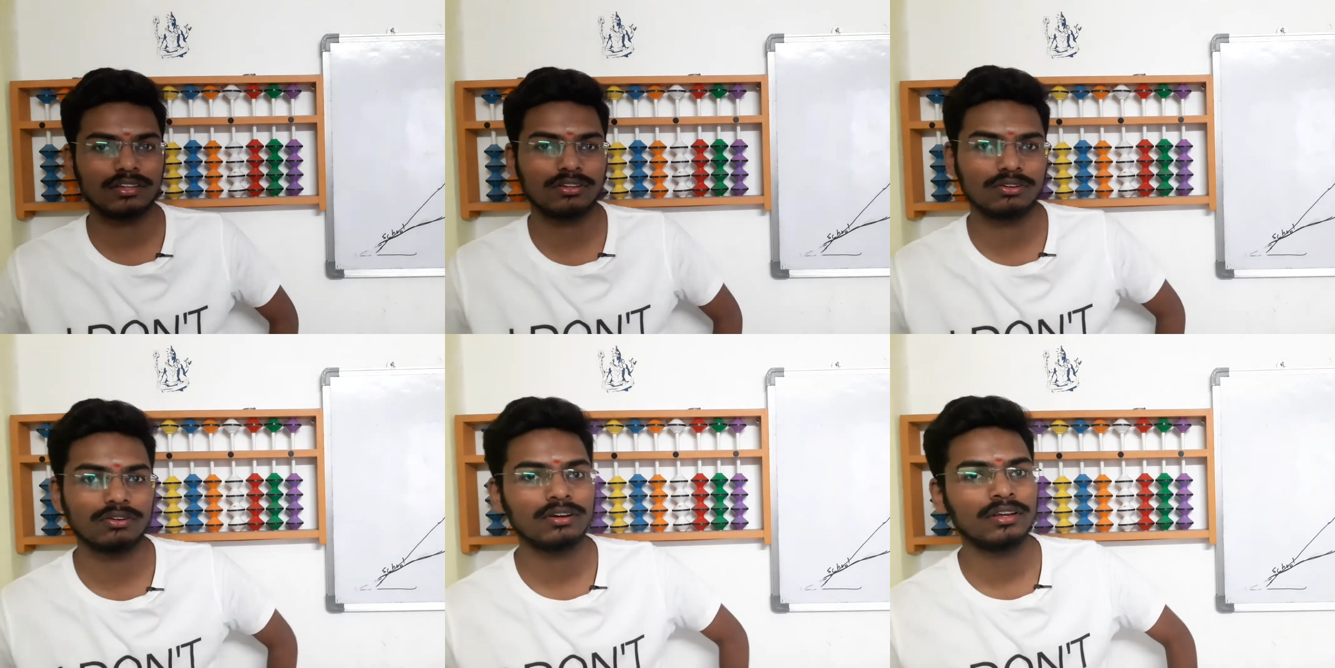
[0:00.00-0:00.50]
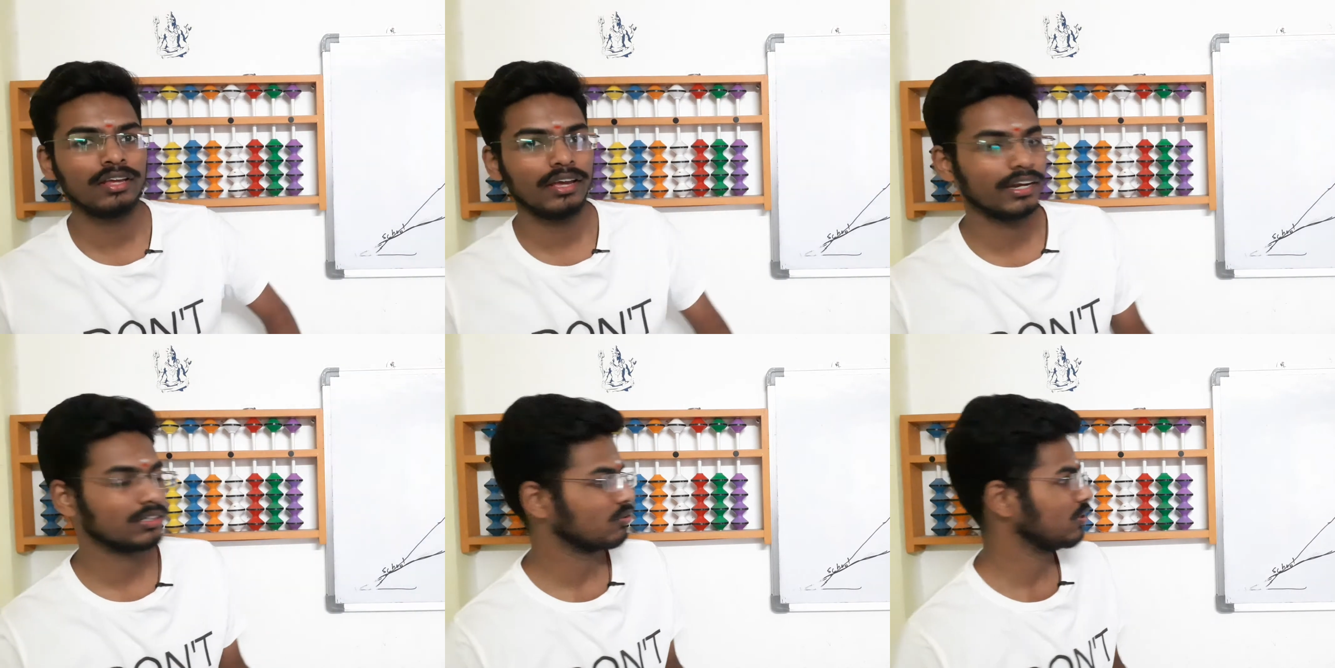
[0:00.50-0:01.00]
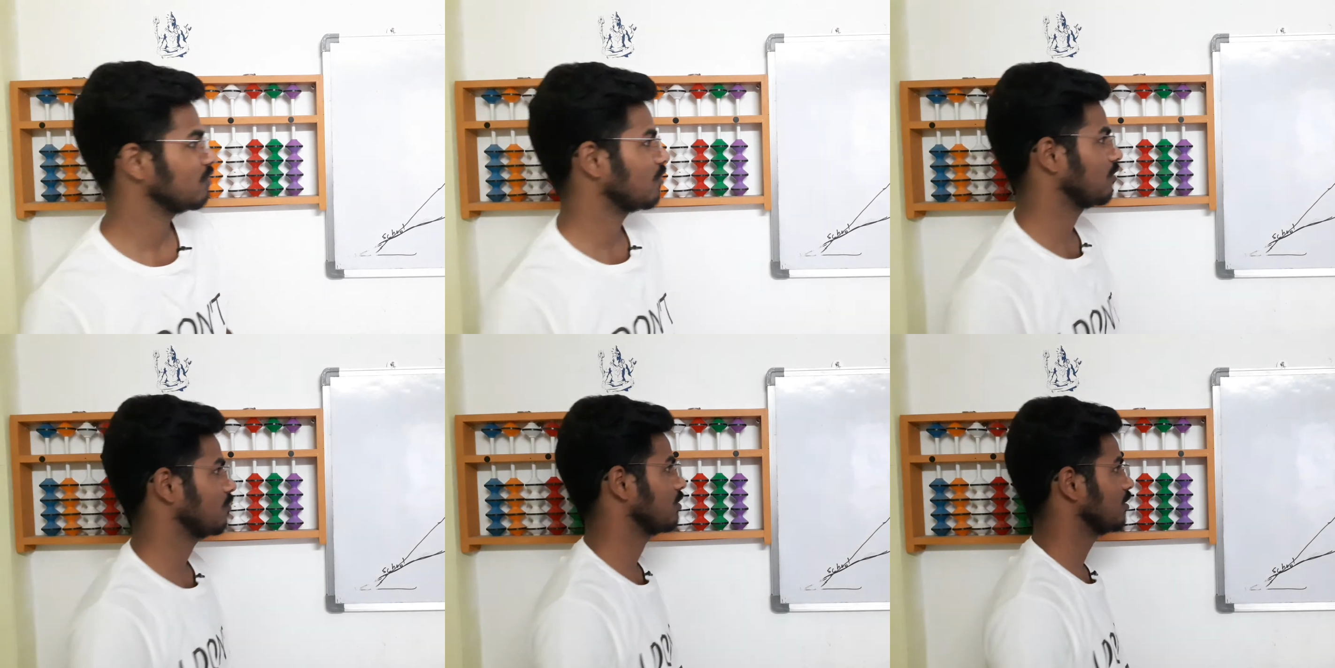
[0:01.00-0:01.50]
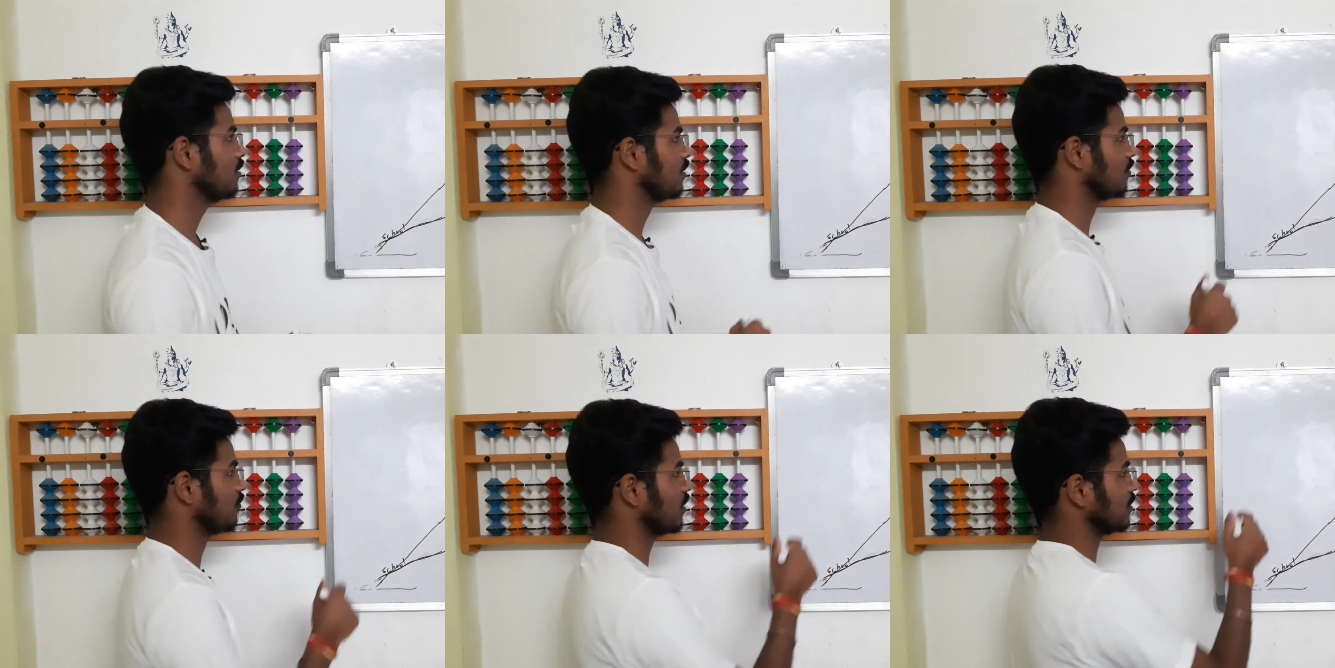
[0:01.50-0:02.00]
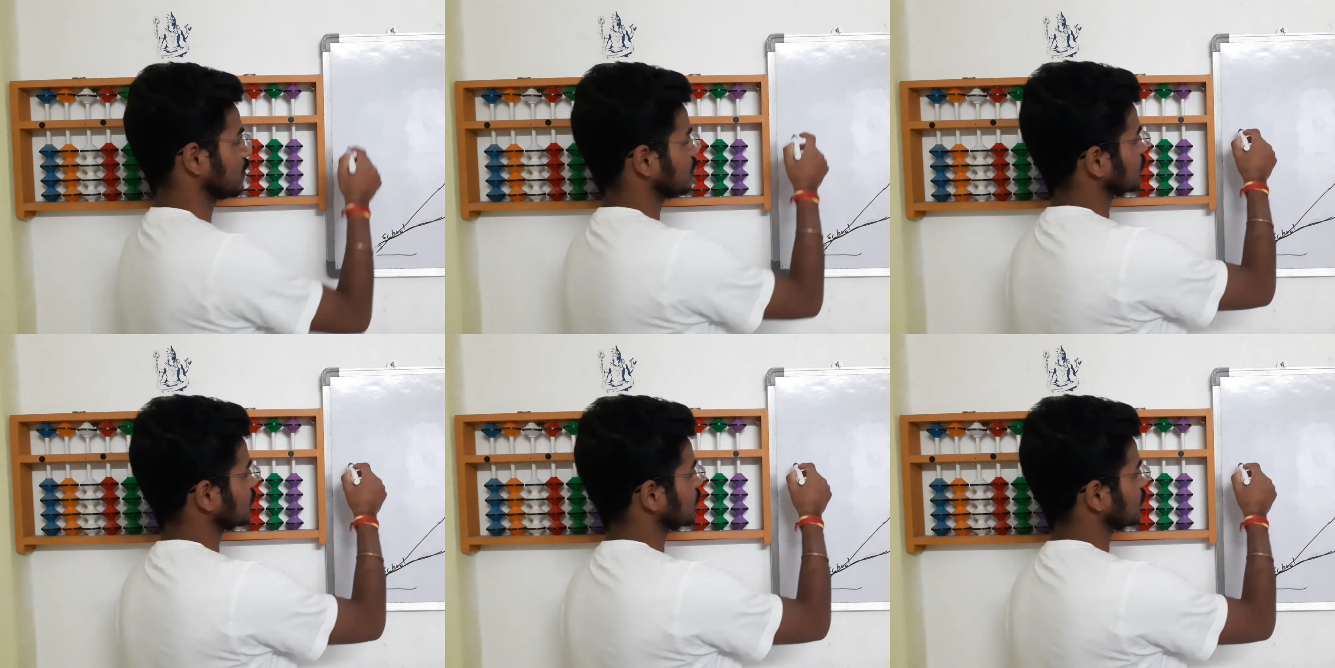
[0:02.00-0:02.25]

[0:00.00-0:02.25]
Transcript: So it's only one word, revise.